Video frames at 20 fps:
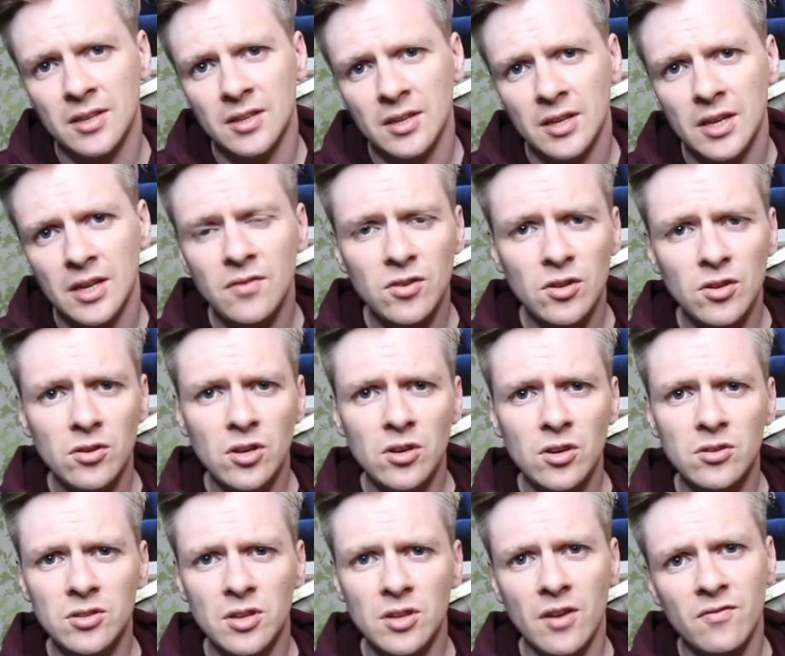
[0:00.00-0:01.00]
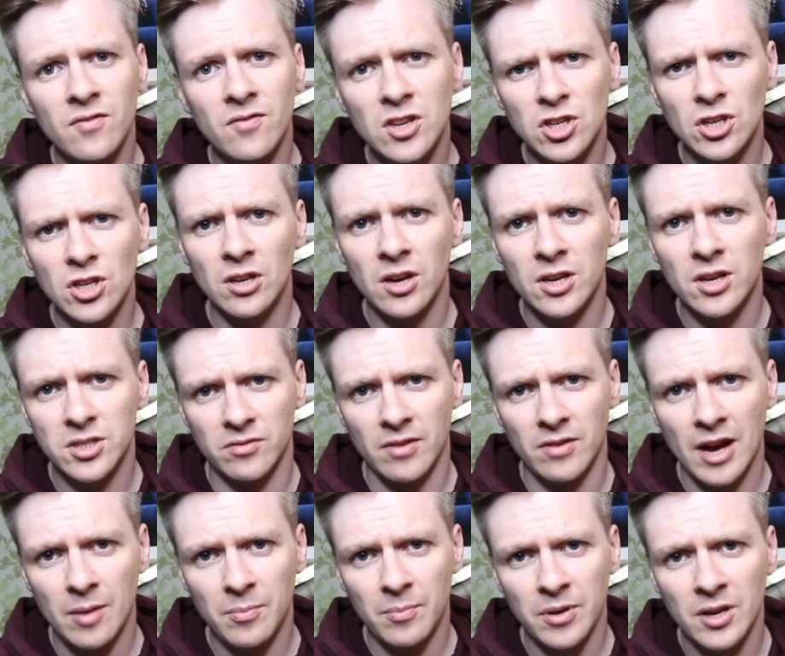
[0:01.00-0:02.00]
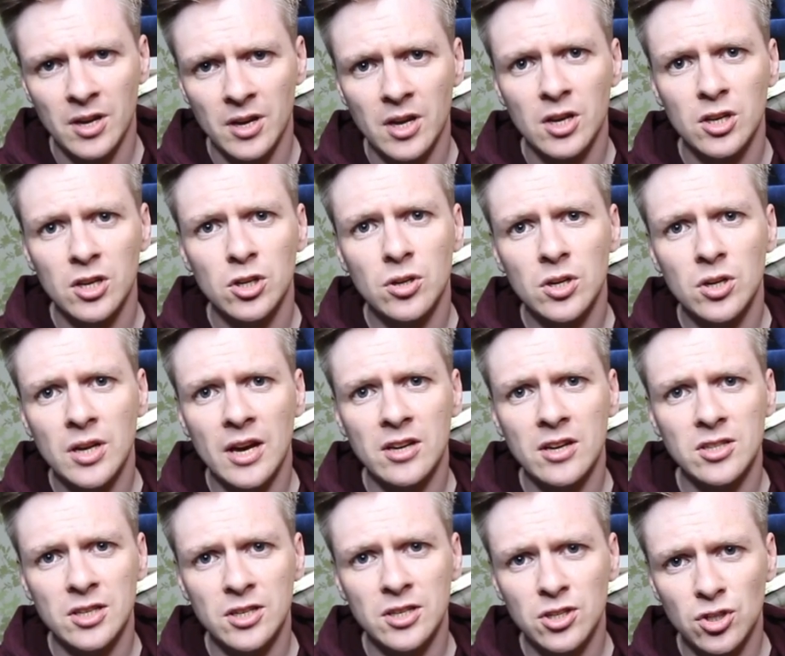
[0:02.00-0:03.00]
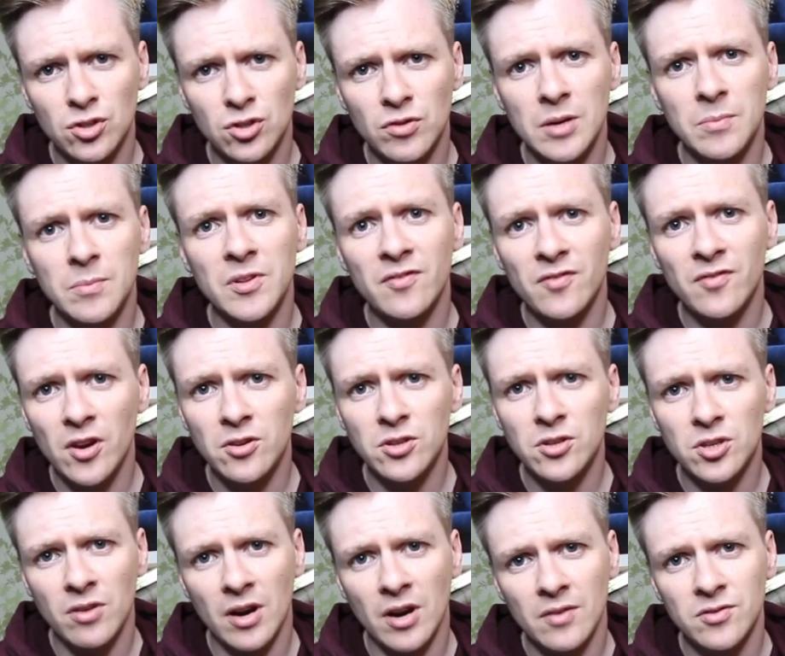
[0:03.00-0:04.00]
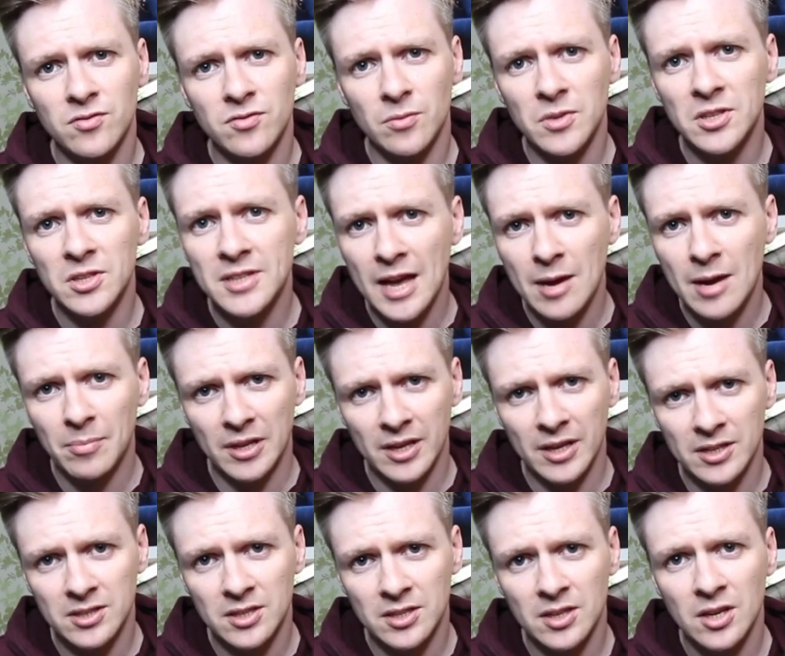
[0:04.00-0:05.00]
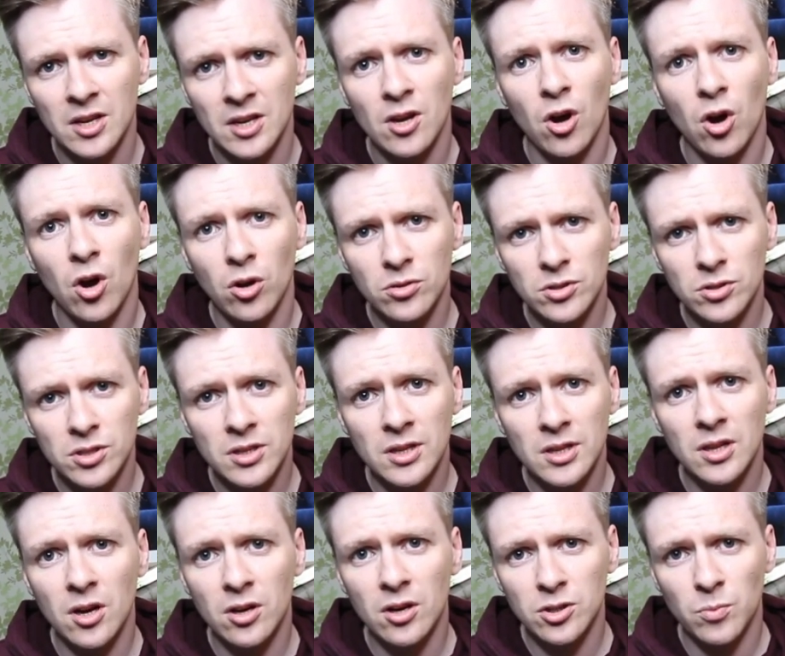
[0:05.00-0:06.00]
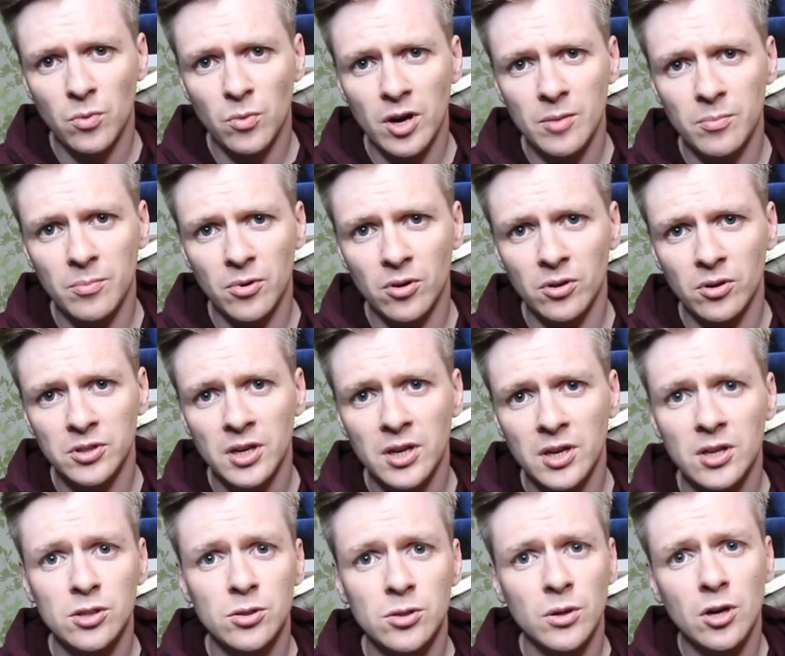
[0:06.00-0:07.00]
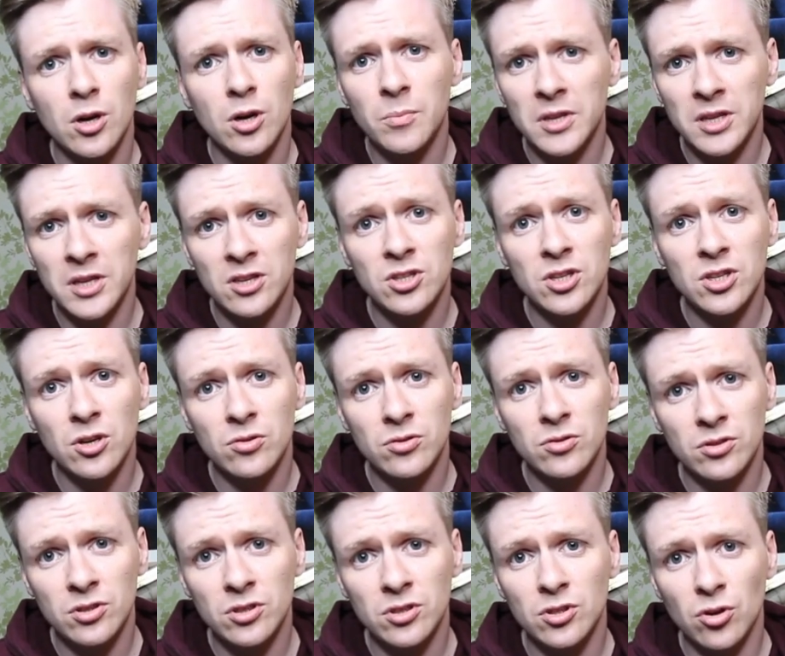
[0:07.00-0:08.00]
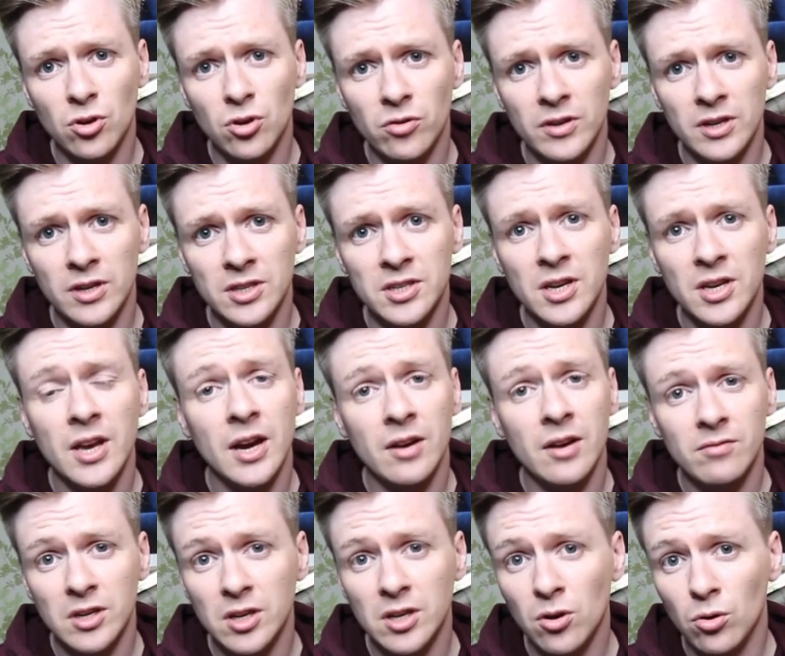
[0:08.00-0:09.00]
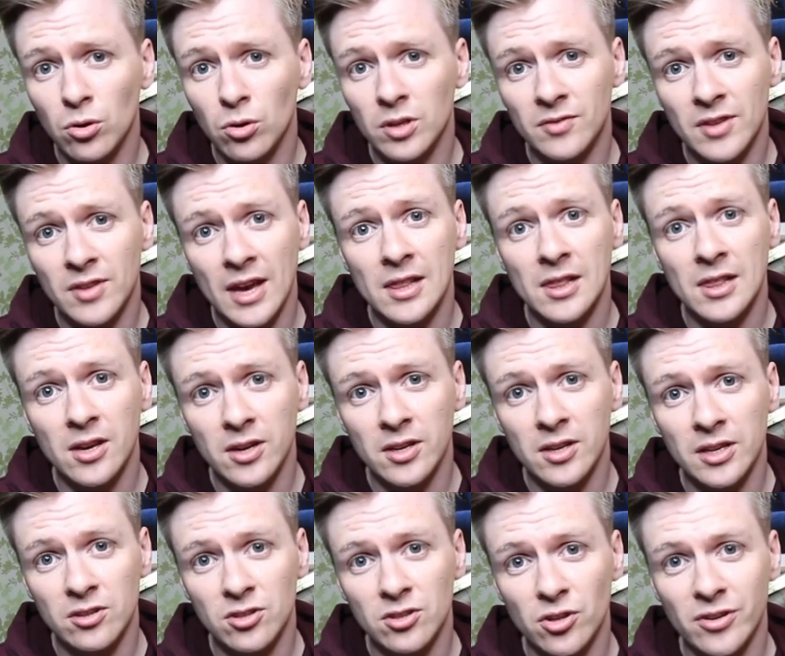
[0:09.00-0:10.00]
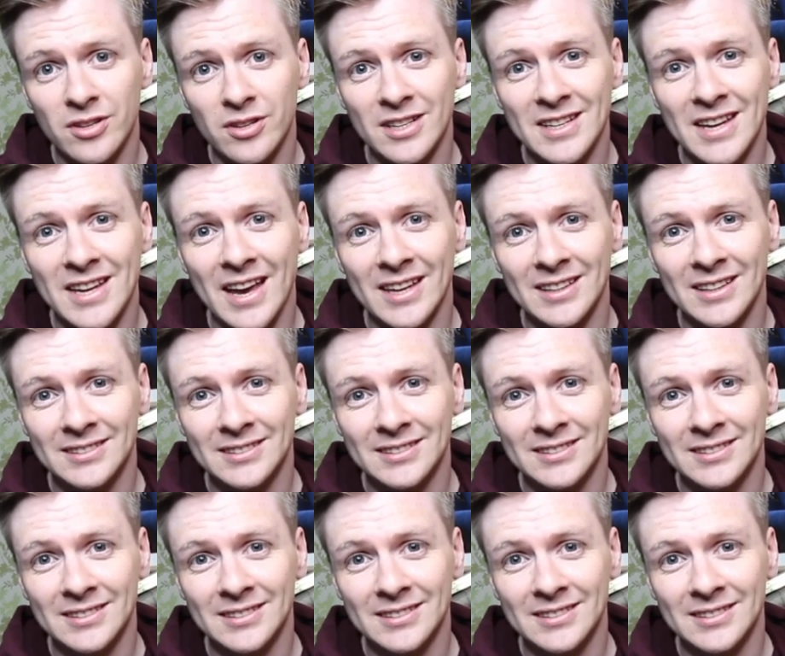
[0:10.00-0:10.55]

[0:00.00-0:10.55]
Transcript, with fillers: If you use a visualizer app, you can actually stream the photographs from the tablet onto the large whiteboard to accompany the children's stories and recall of their learning during the day.